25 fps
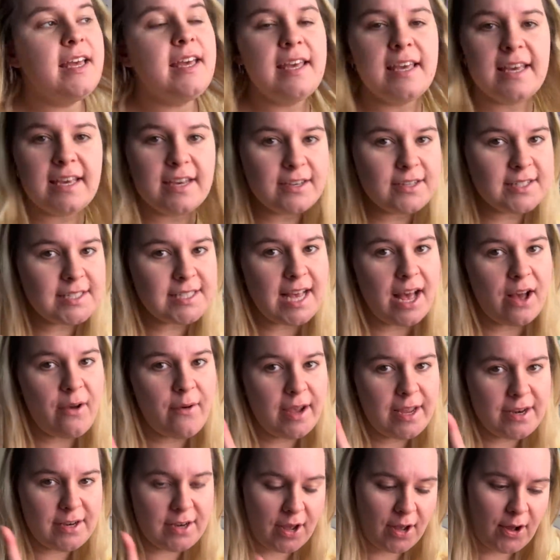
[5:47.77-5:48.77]
Here's how
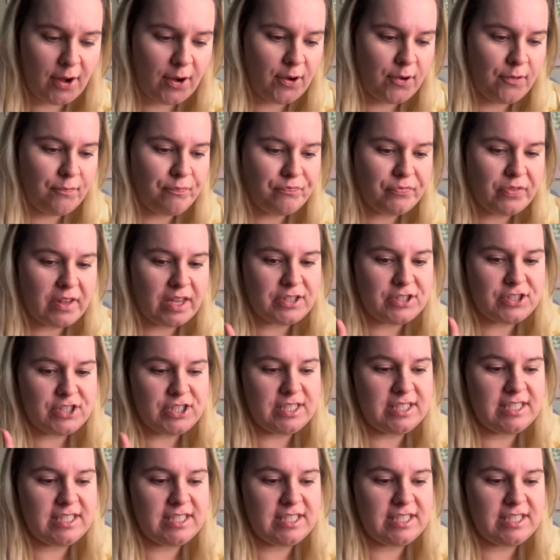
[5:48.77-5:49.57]
I know that she